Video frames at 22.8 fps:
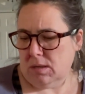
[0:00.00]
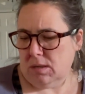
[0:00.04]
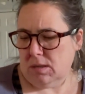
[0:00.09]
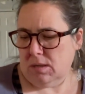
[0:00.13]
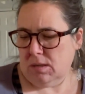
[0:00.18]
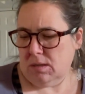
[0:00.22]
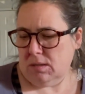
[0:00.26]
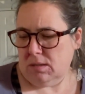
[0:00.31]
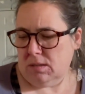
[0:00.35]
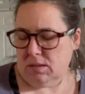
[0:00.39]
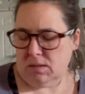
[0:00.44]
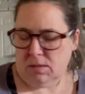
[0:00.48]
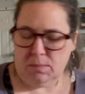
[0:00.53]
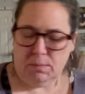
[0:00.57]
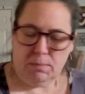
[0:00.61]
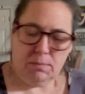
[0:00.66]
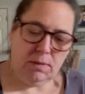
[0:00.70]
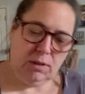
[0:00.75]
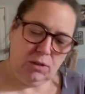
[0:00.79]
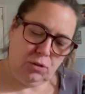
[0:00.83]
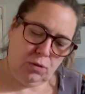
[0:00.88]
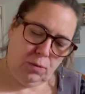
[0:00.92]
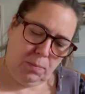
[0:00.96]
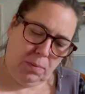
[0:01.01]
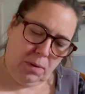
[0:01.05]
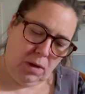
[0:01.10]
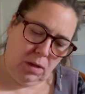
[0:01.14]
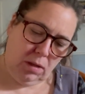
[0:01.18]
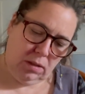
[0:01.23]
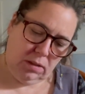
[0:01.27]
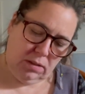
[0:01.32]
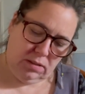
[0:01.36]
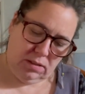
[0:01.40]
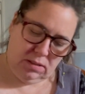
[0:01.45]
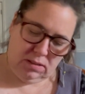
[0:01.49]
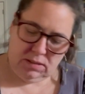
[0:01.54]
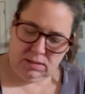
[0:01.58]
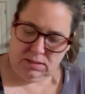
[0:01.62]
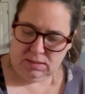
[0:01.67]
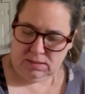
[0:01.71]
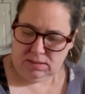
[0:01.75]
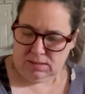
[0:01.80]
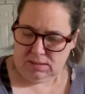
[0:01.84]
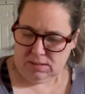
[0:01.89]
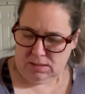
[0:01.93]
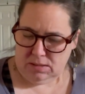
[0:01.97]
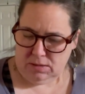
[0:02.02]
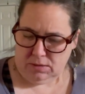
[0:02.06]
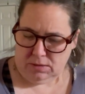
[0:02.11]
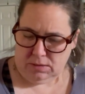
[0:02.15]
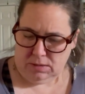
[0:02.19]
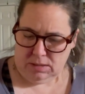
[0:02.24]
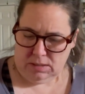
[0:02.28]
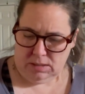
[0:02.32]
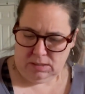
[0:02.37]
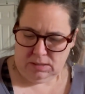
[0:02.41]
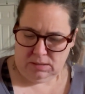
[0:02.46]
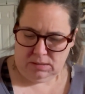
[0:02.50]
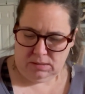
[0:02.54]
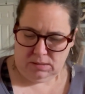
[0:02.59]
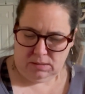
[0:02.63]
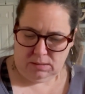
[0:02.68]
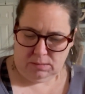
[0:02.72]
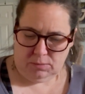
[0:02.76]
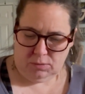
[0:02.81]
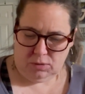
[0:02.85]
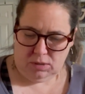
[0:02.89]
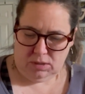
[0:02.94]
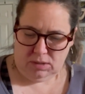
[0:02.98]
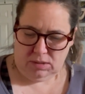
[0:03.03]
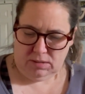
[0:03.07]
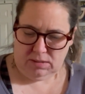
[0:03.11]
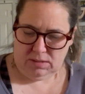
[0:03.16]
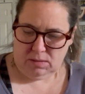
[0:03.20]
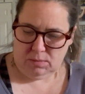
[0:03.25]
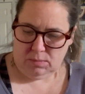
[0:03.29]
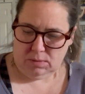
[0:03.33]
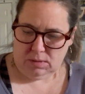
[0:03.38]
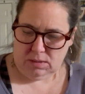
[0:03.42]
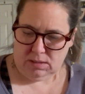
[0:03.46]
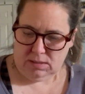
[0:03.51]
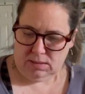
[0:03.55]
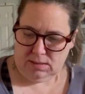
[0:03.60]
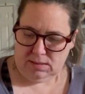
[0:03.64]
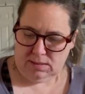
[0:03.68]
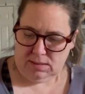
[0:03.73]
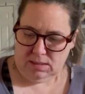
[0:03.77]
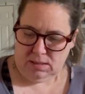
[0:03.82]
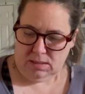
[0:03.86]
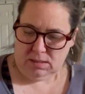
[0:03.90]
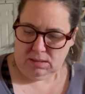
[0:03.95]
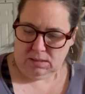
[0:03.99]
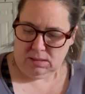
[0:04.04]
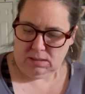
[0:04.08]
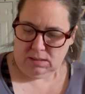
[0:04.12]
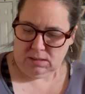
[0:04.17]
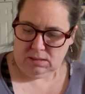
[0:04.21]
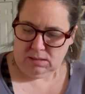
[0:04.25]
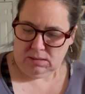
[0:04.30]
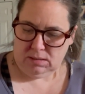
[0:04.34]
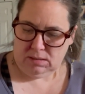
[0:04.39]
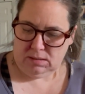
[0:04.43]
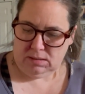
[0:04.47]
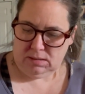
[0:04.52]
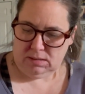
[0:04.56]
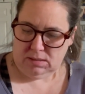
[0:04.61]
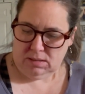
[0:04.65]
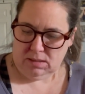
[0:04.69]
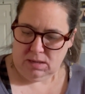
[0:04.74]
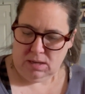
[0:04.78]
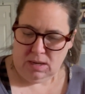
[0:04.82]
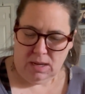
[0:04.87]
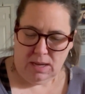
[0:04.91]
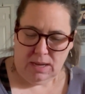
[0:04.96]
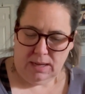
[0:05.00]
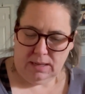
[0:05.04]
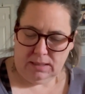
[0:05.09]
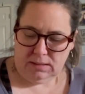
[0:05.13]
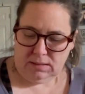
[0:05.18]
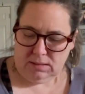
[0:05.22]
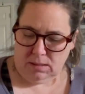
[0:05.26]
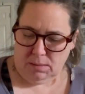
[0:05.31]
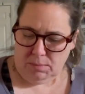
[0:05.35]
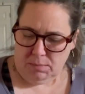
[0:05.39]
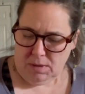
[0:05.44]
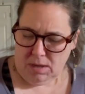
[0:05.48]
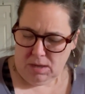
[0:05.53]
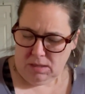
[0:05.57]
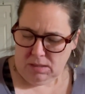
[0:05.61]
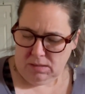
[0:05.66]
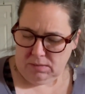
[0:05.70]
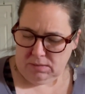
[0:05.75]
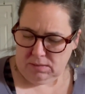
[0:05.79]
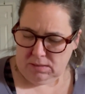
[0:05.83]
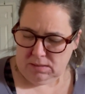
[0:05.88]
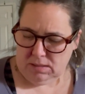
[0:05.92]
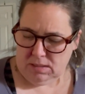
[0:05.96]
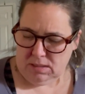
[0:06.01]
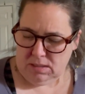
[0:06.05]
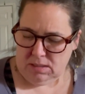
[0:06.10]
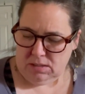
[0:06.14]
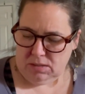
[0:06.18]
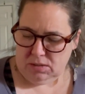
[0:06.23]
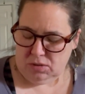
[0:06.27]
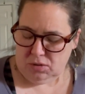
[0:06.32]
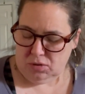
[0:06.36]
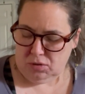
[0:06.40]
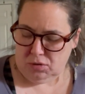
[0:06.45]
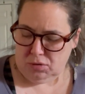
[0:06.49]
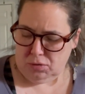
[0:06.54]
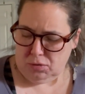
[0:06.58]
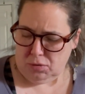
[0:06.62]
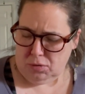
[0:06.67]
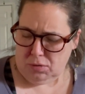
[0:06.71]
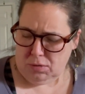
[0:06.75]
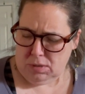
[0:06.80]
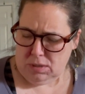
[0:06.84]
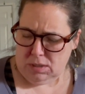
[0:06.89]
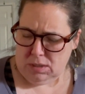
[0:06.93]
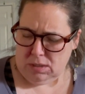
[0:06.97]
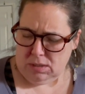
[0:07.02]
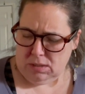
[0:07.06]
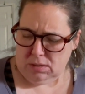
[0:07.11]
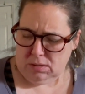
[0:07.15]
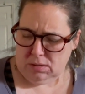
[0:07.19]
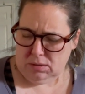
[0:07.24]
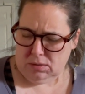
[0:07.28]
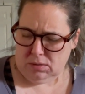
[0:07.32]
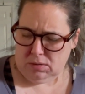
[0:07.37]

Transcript: it says Metropolitan Series. I'm trying to see what the scene is. It's some kind of city street.